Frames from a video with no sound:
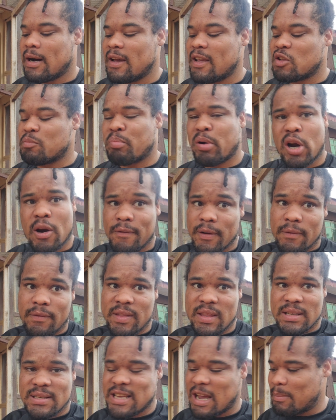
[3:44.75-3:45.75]
Is perfect for
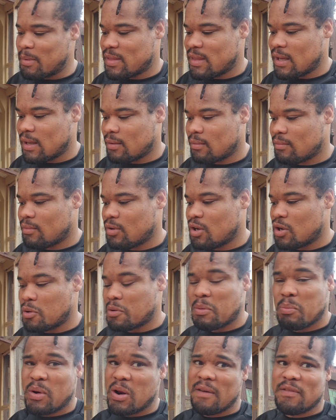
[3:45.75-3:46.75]
this type of thing. We
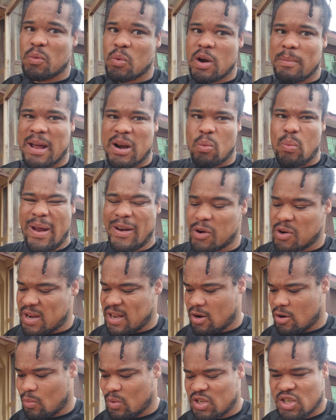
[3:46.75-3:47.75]
don't have to worry about a winter
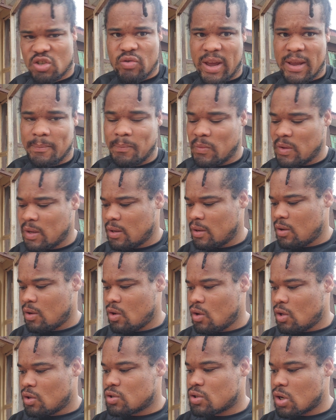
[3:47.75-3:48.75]
here, which is great.
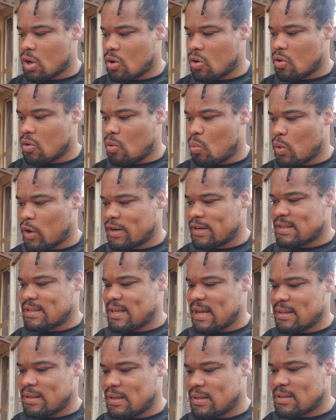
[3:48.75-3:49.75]
So we're gonna
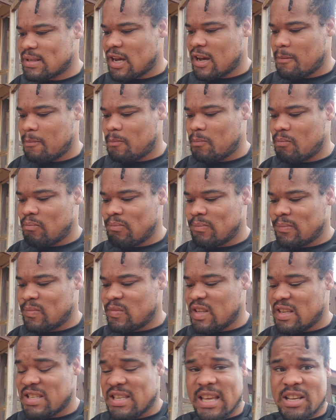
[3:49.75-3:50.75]
set this up.
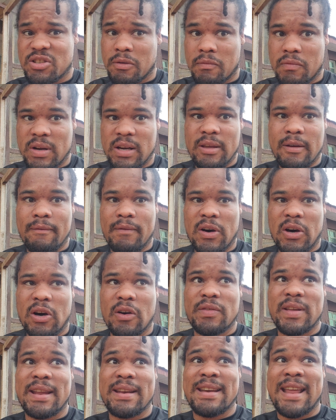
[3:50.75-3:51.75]
These kids are really
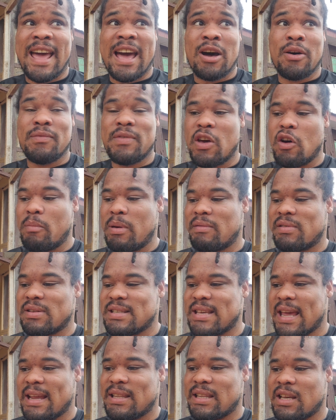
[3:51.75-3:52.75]
involved, and now they'll be able to
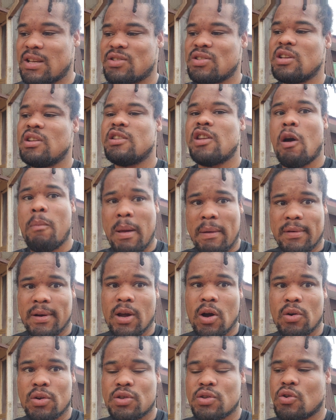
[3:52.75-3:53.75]
take this. They'll be able to
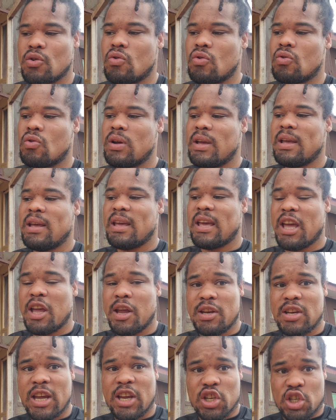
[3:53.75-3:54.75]
go to school,
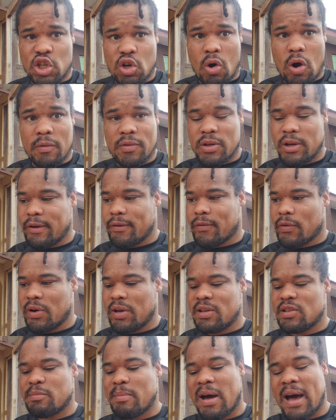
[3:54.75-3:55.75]
and they can show off to their
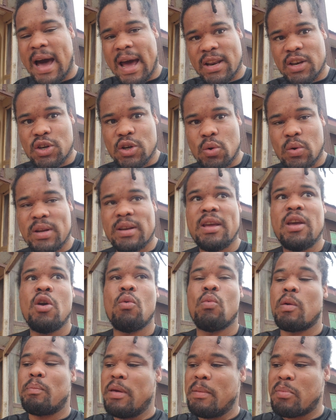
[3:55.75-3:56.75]
friends about how to do it.
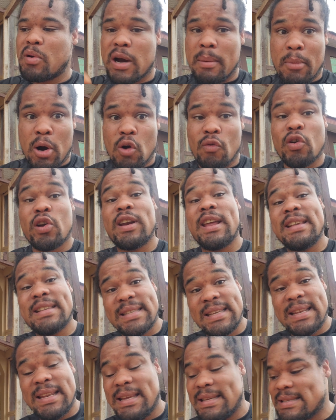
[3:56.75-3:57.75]
When people come over and they
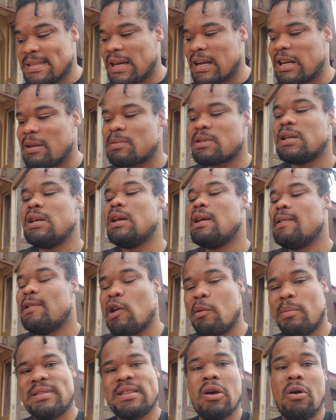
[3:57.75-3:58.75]
see these setups,
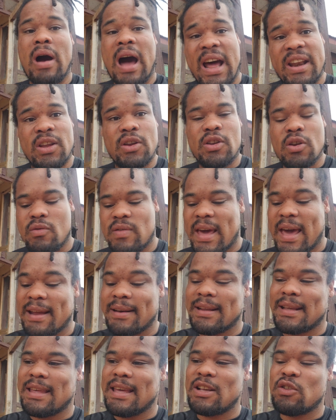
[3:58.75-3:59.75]
they'll be saying, "Oh, how do you do that?"
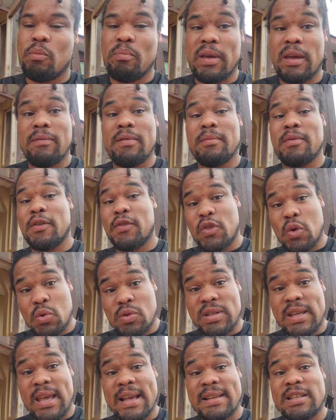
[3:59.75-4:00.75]
The kids will be
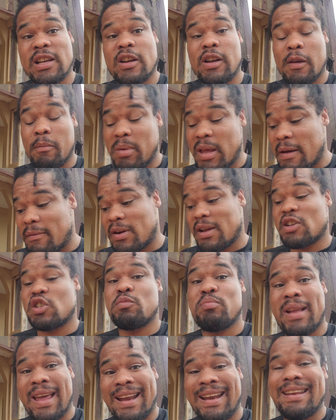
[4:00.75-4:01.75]
enthusiastically be able to
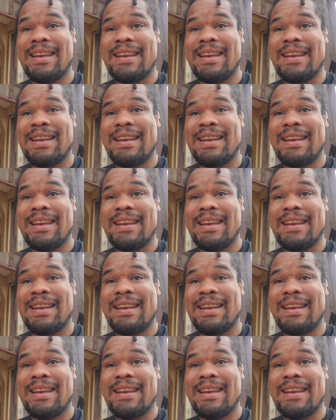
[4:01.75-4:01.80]
explain